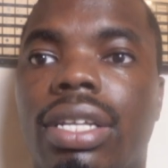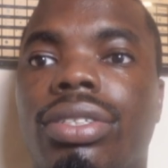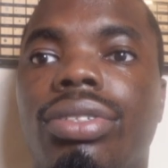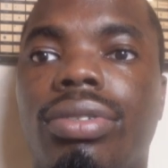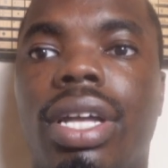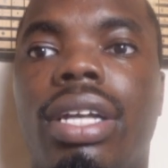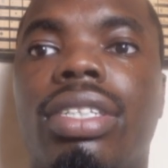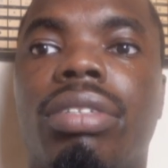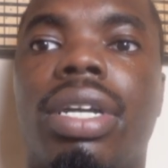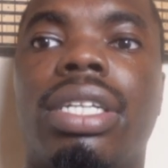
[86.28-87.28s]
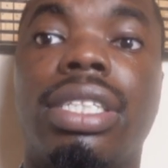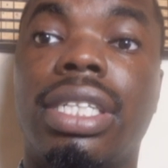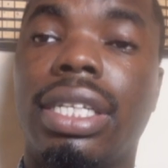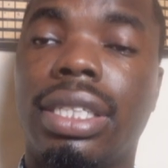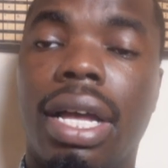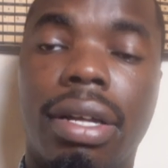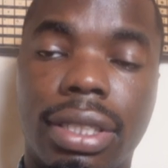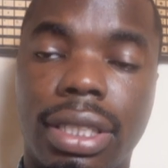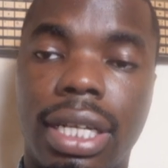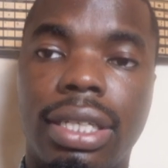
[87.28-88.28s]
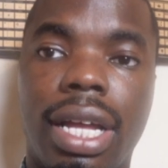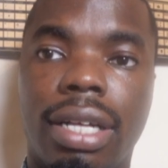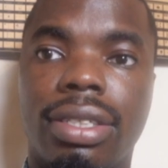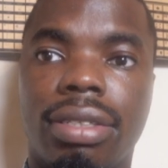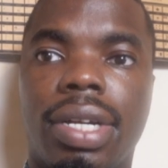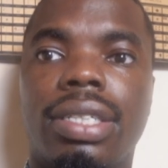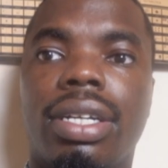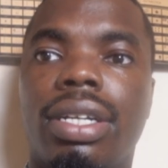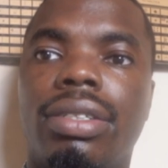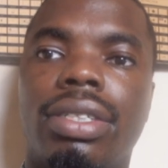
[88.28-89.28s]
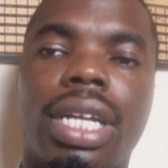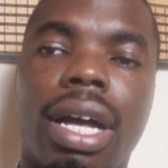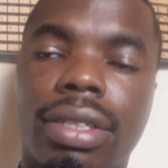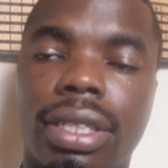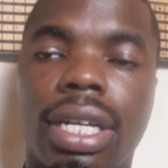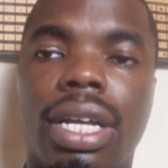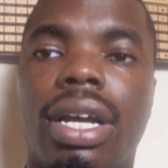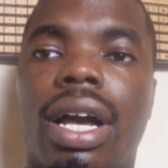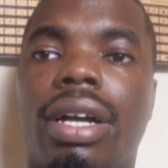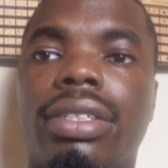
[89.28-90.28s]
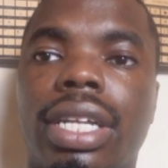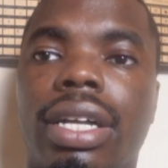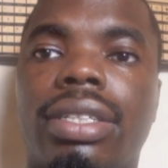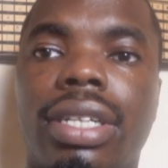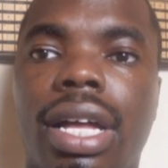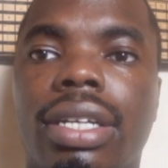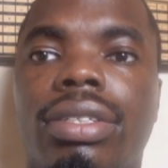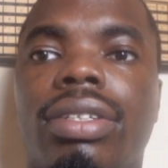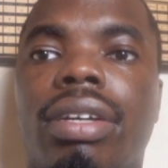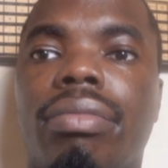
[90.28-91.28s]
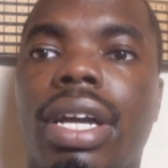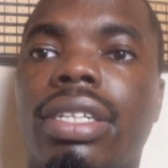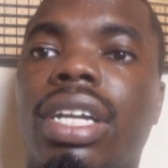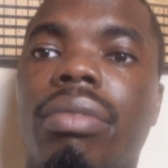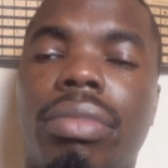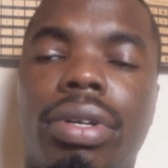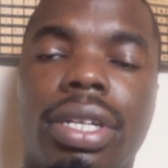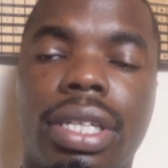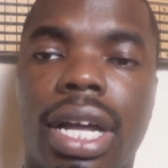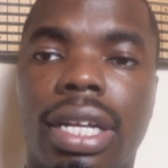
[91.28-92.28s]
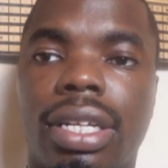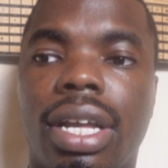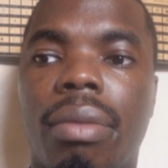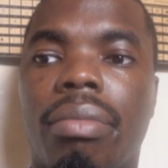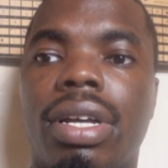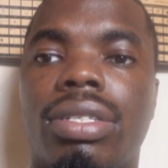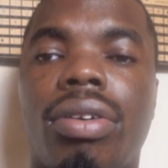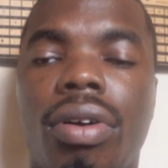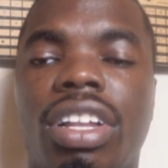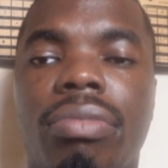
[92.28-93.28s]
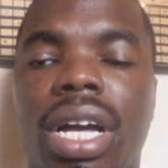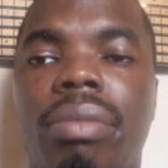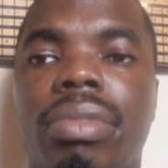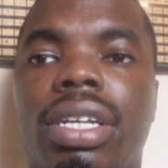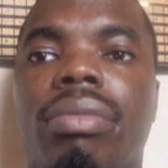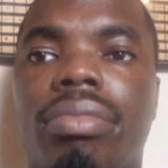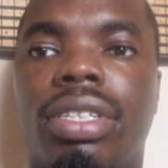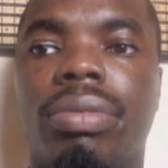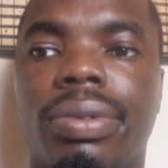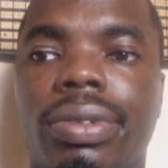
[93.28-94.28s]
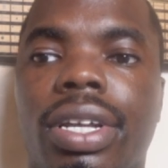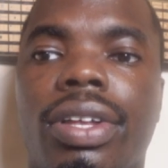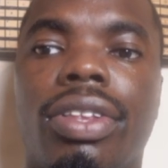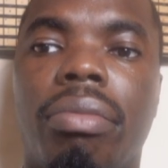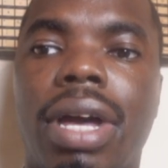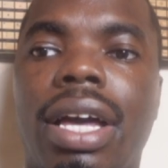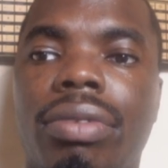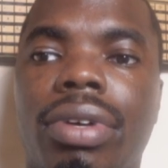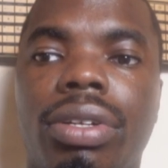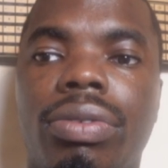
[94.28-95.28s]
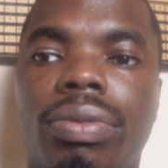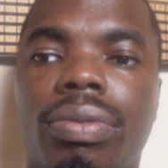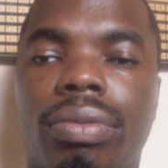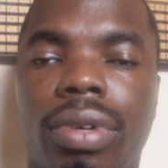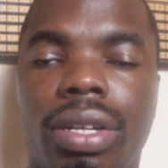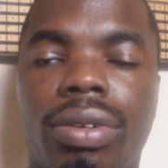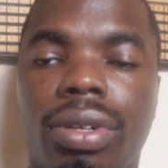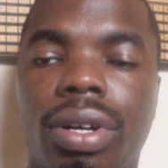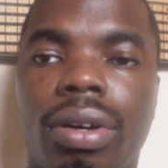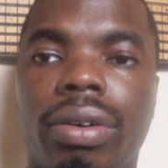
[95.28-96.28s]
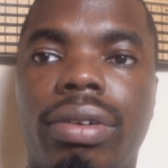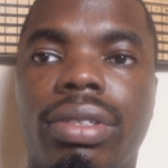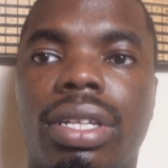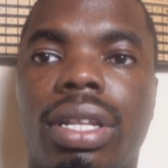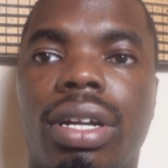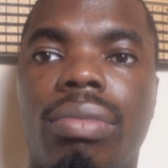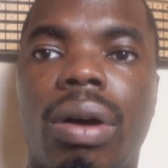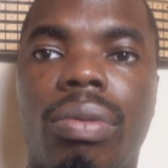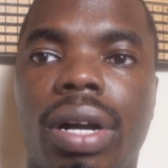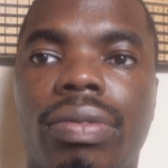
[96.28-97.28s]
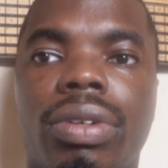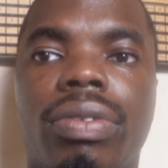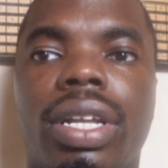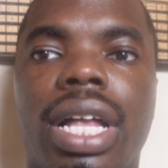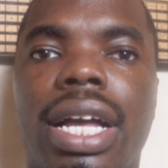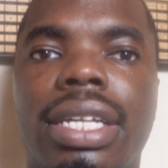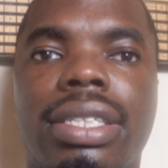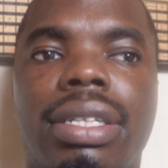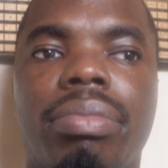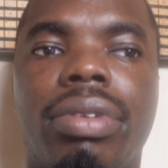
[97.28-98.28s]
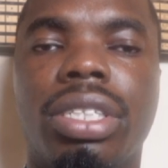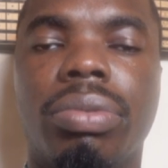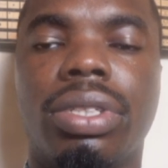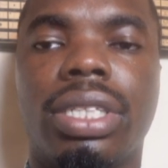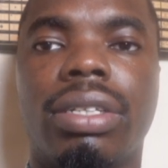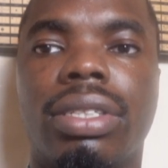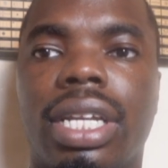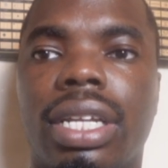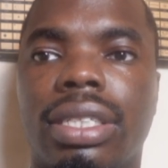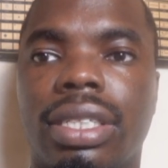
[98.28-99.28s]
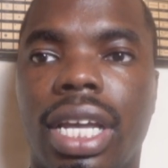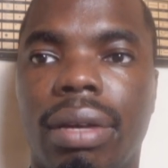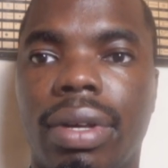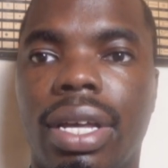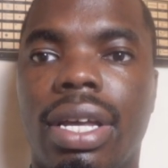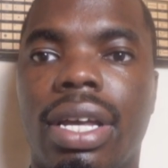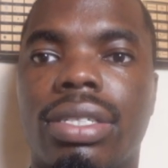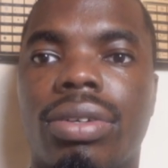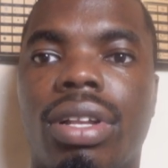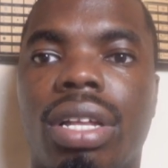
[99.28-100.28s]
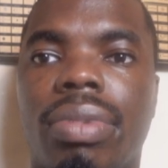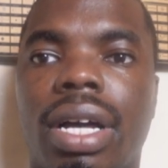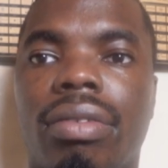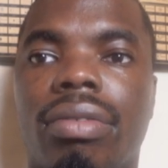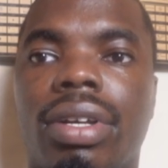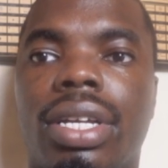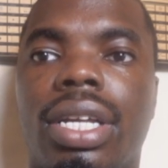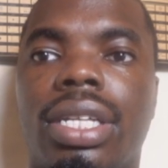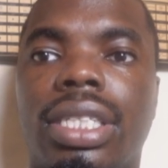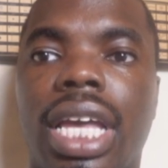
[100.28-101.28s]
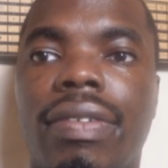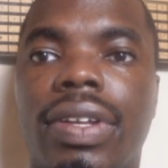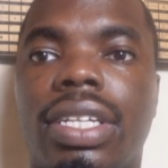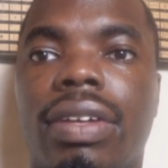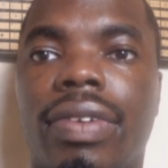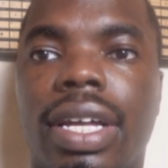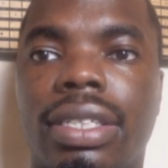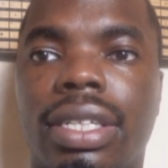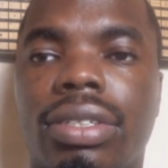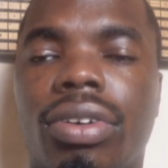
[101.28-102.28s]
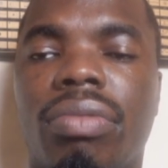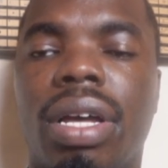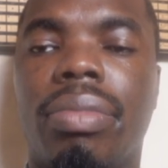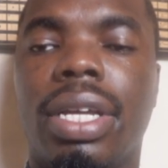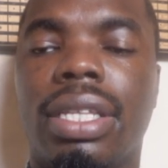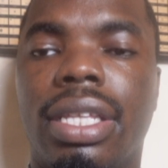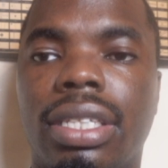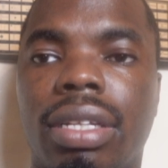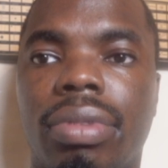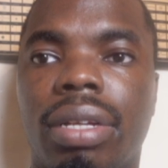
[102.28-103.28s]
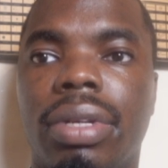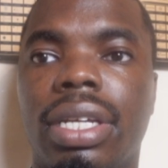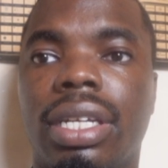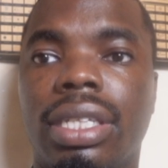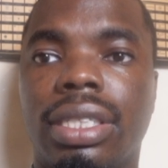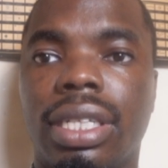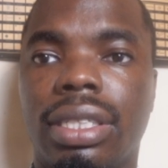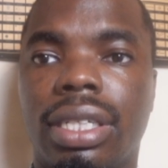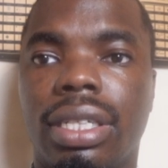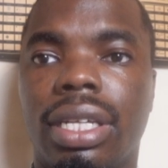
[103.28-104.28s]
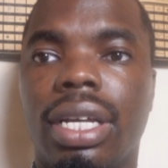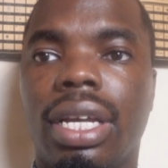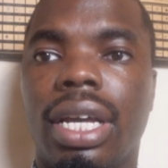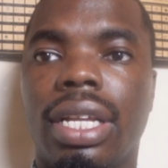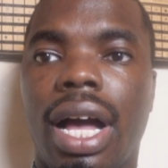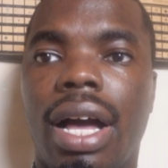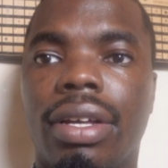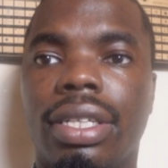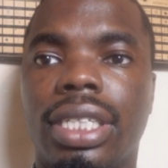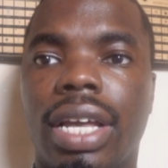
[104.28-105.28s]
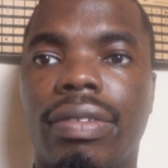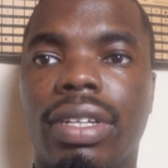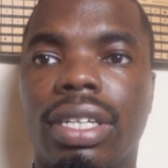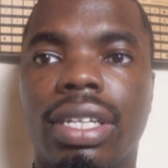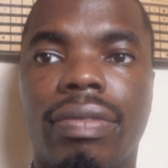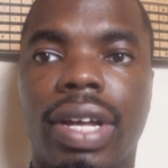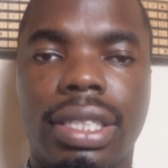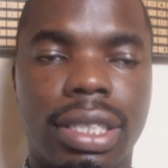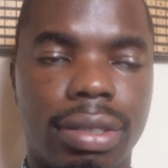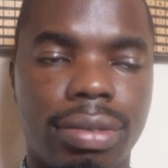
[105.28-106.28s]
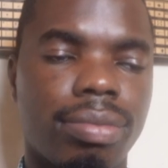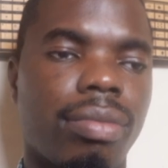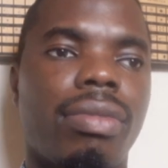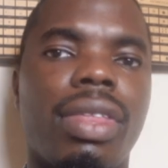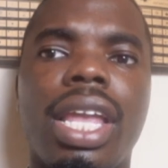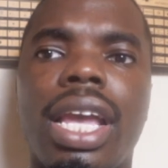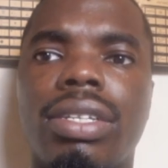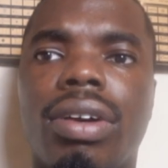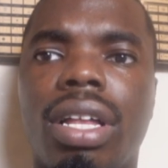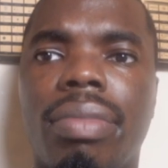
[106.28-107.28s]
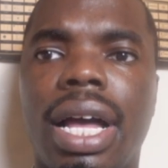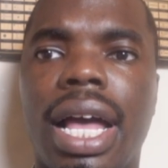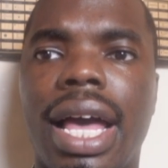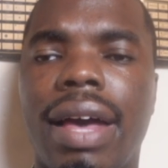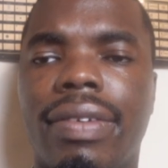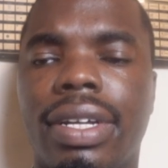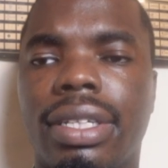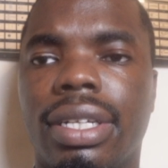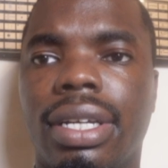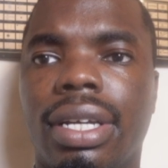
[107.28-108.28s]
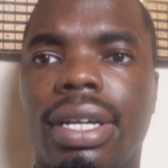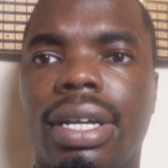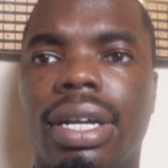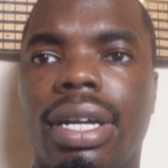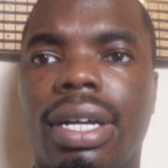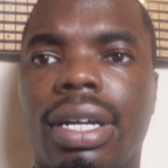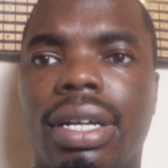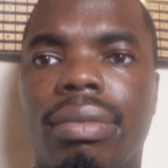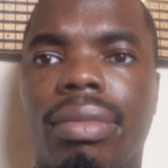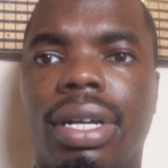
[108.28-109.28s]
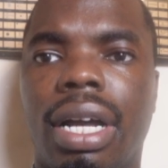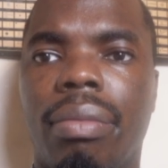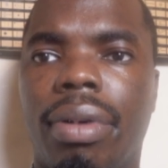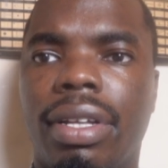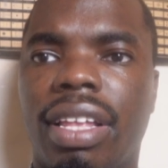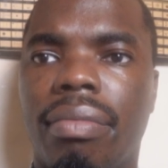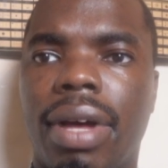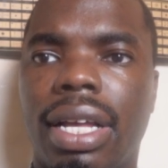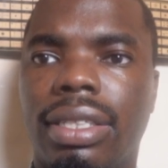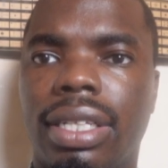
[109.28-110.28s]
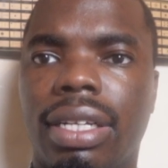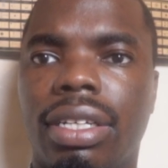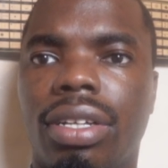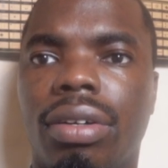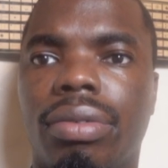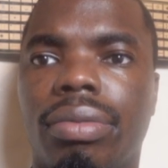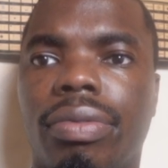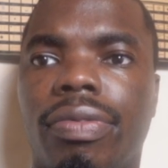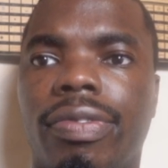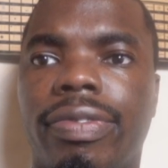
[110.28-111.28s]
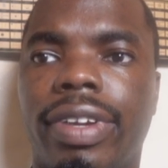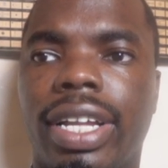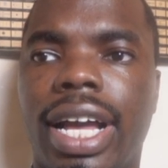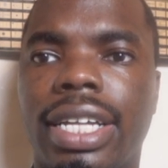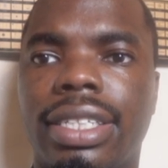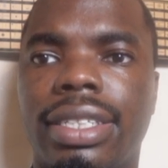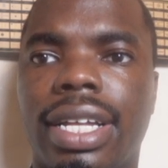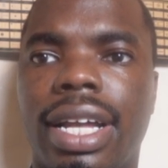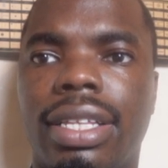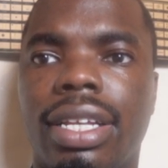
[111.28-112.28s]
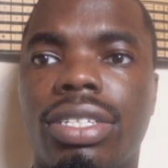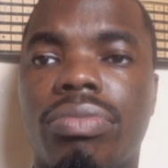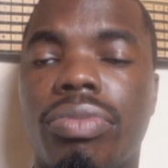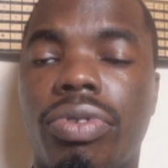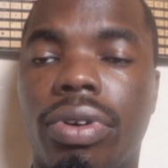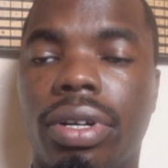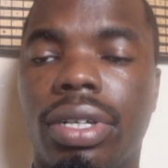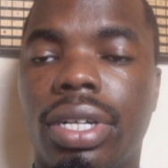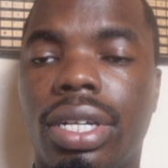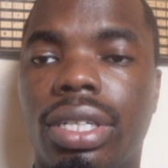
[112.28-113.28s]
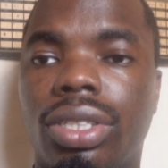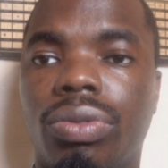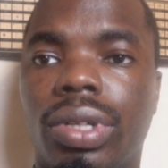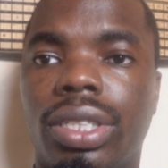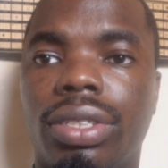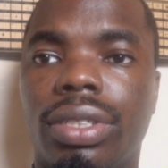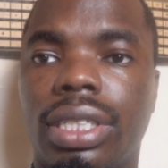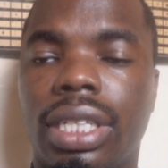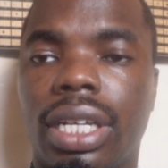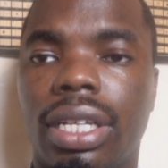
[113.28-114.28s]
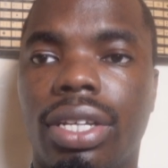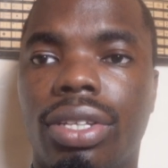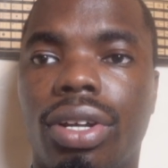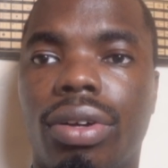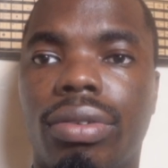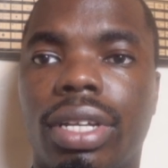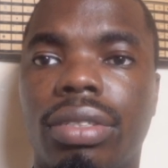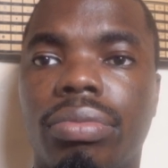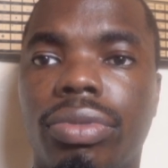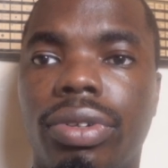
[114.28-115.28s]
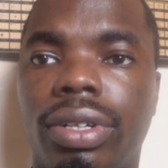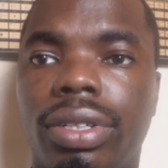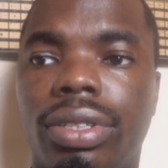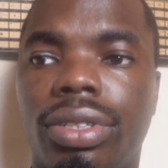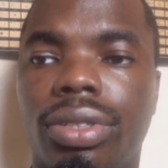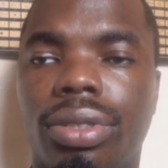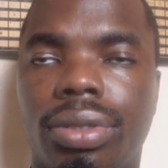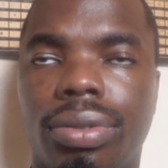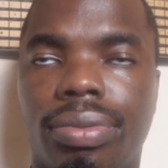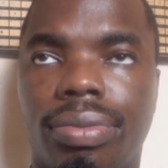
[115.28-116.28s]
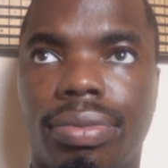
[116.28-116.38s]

two thousand you can manage ten thousand ten thousand you can manage a hundred thousand a hundred thousand dollars you can manage a million dollars but it's all about being principled no matter where you where you go to learn about wealth you realize the principles still stay the same it's all about saving and investing it's all about being disciplined being consistent in how you're saving and investing it's all about having um abundant mindset you know realizing that there's more to what you're seeing. You know, there's more to